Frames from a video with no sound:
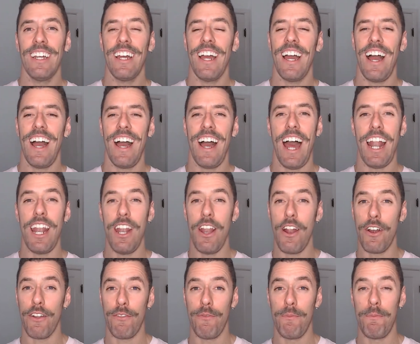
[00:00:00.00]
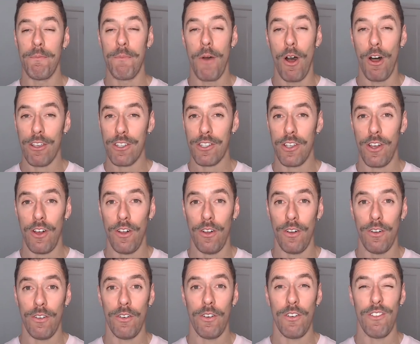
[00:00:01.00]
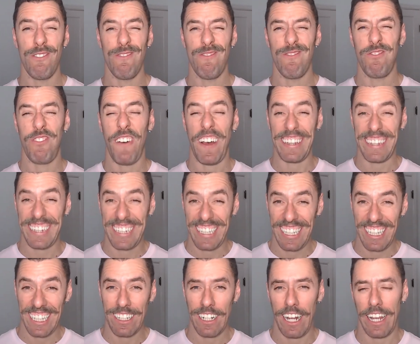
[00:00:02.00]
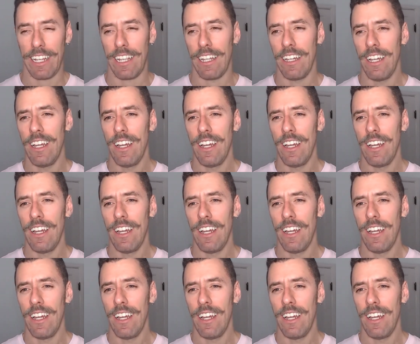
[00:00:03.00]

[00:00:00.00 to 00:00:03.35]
a lot of muscle fatigue, like